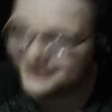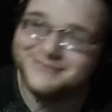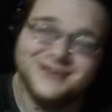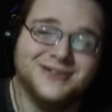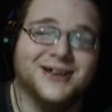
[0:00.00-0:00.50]

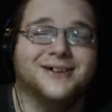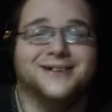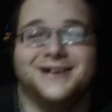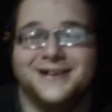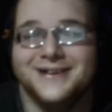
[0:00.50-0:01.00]

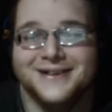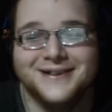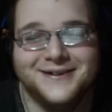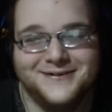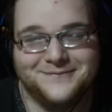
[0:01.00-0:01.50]
sorry,
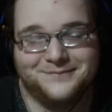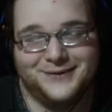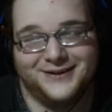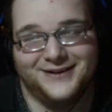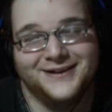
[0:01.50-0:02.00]

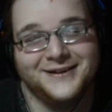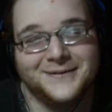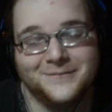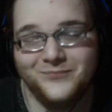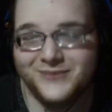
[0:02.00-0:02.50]
but
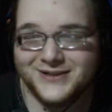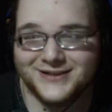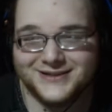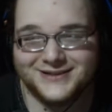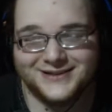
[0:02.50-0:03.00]

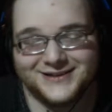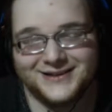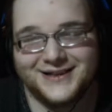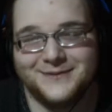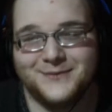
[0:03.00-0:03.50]

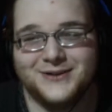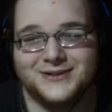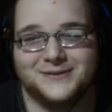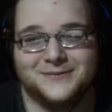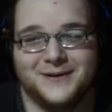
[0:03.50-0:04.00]
the image
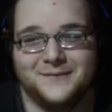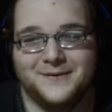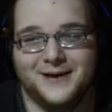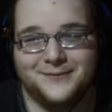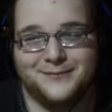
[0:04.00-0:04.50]
of a
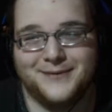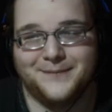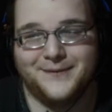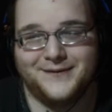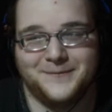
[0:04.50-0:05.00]

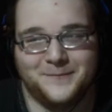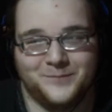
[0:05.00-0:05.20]
Muppet